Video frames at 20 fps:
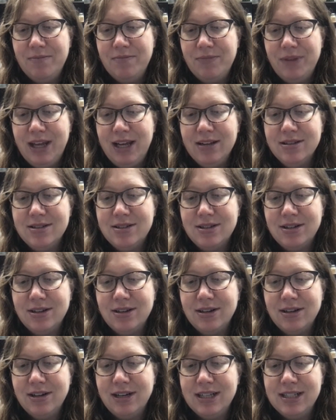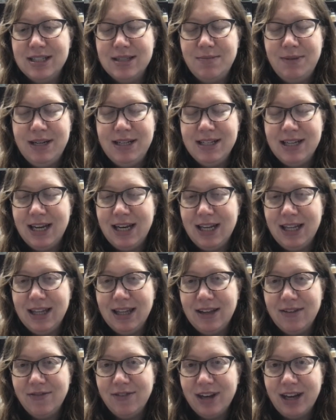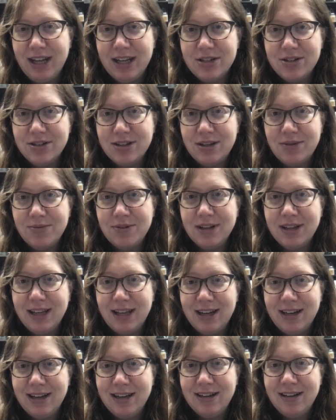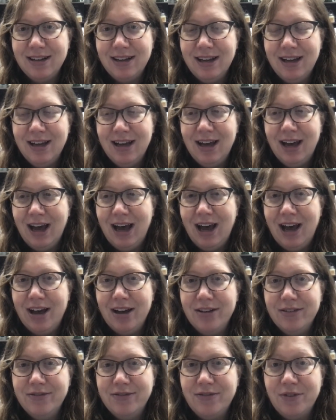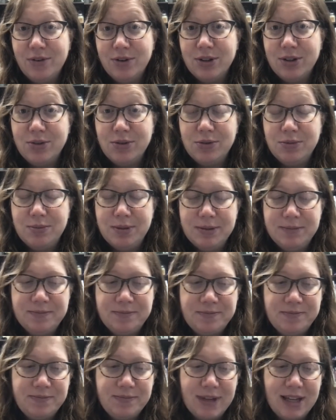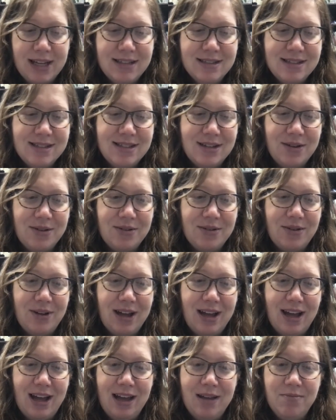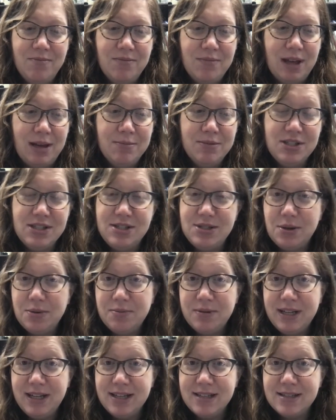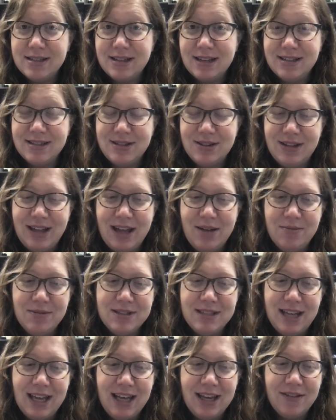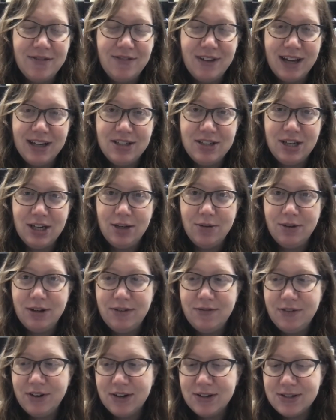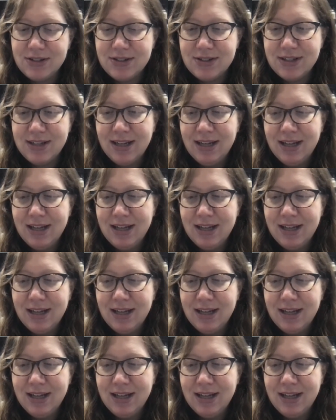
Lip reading: answer and speak to anything financially related for the group. And so I'm just so pleased. And so that will take effect January 1st.